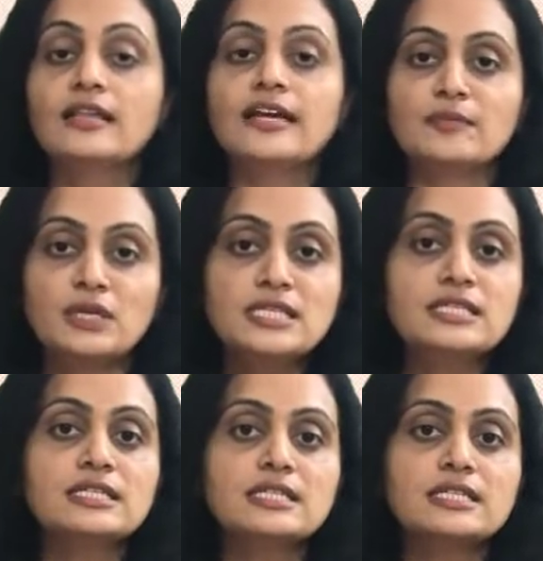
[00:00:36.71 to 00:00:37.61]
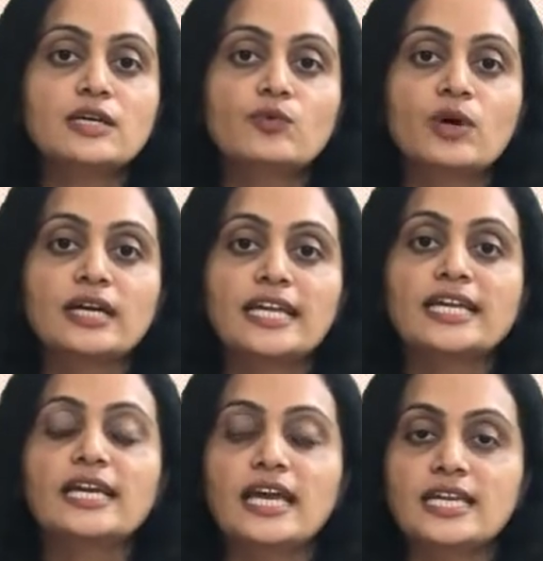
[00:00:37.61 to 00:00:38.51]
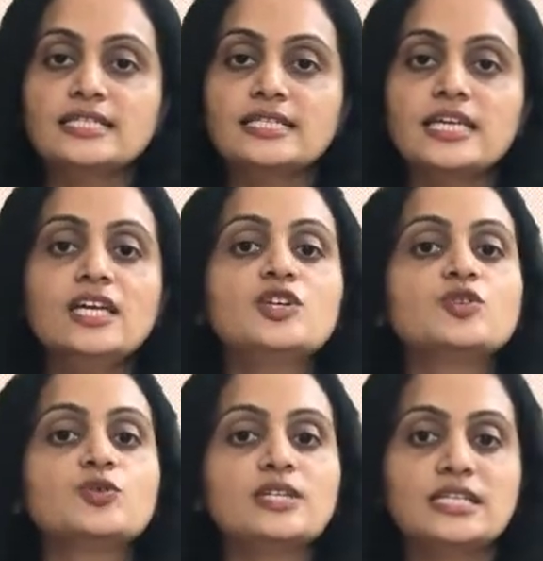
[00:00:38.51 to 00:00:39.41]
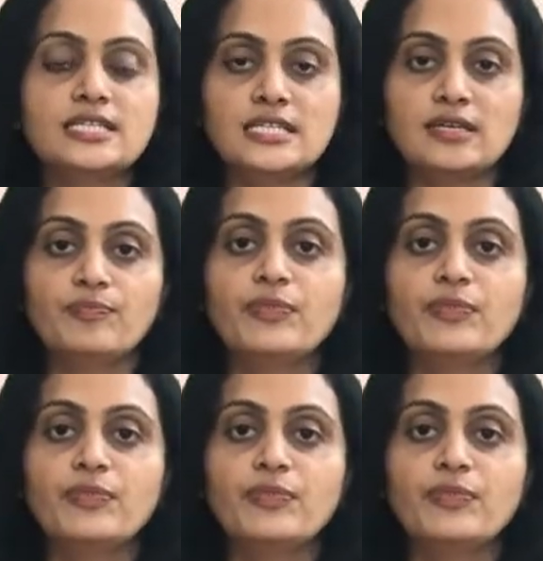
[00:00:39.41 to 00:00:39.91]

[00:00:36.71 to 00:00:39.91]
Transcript: That means it is converting AC to DC.